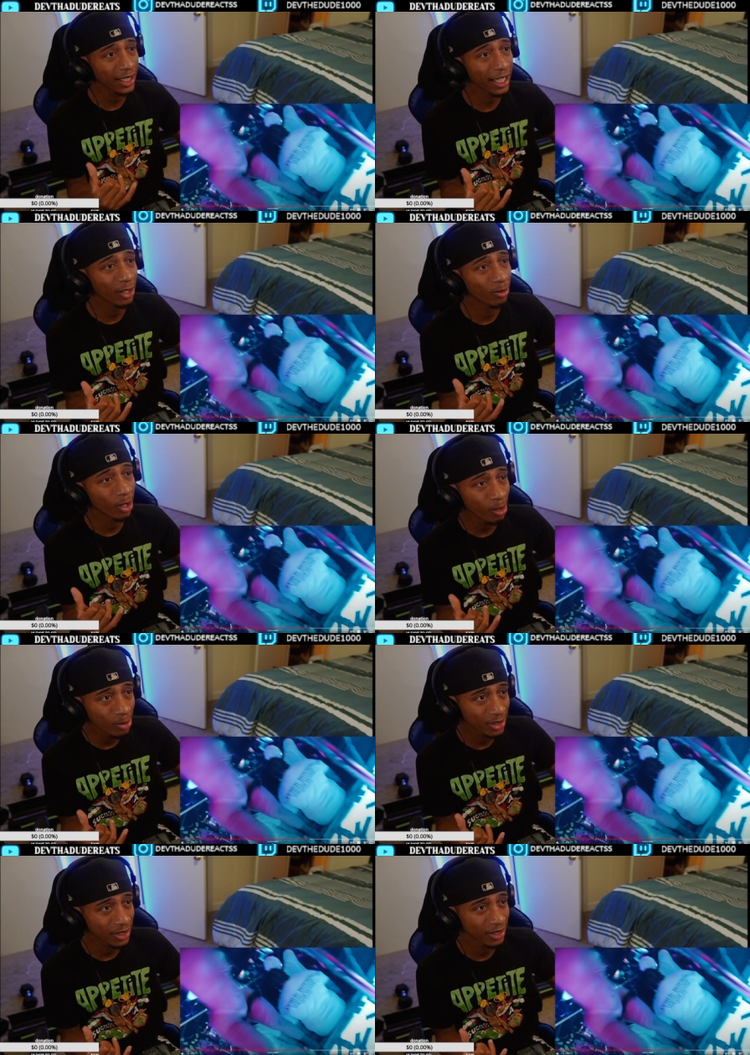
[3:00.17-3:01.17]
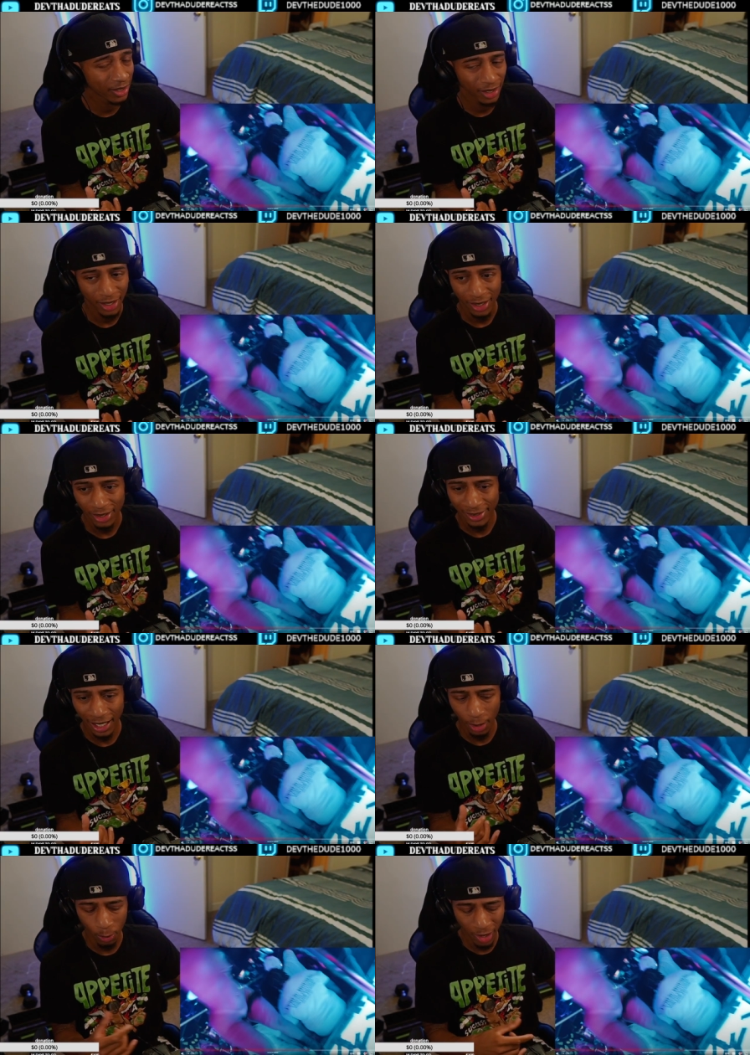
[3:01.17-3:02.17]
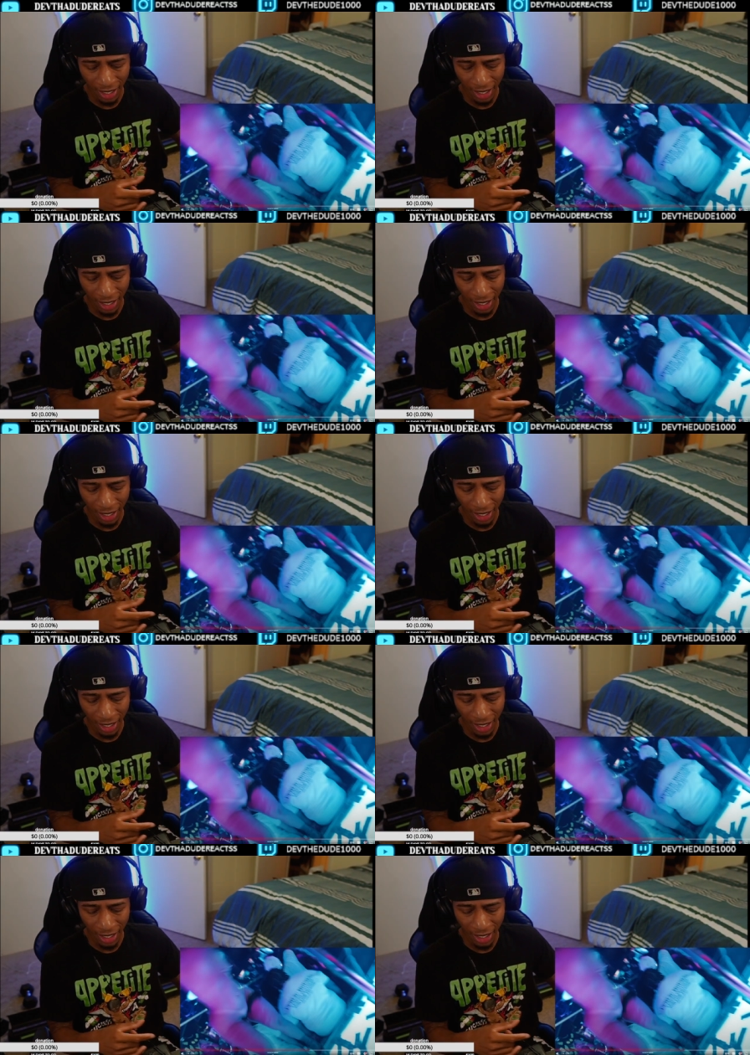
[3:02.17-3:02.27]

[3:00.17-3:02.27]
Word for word: like roses, so I went